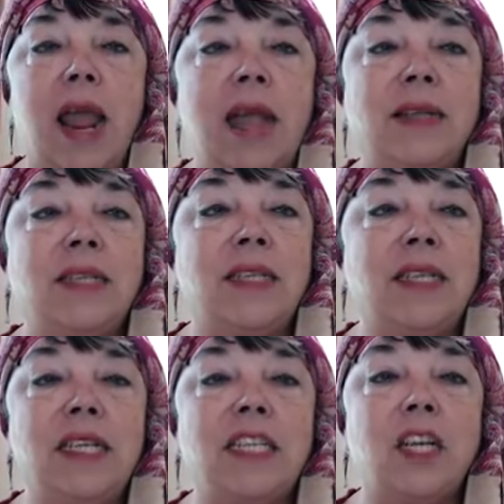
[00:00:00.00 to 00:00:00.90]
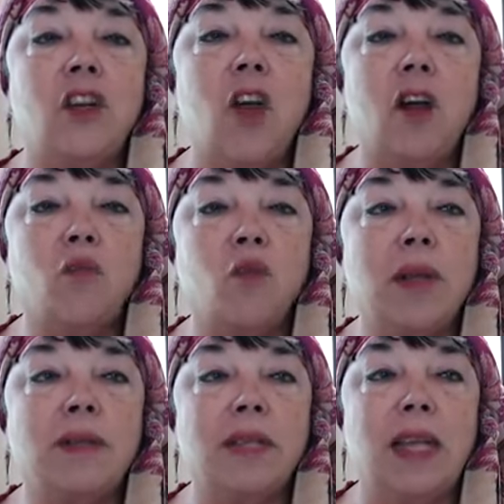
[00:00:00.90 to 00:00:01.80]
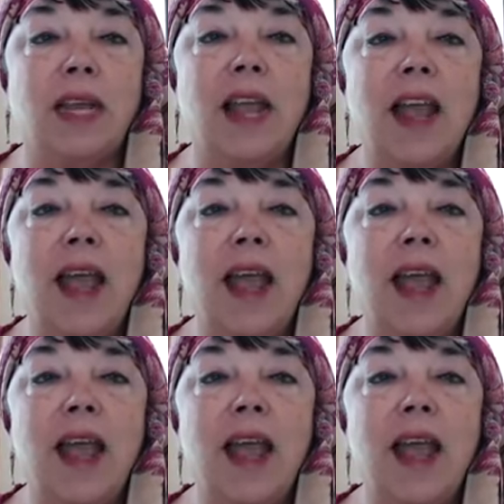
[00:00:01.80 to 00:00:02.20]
and ceased not wrestling,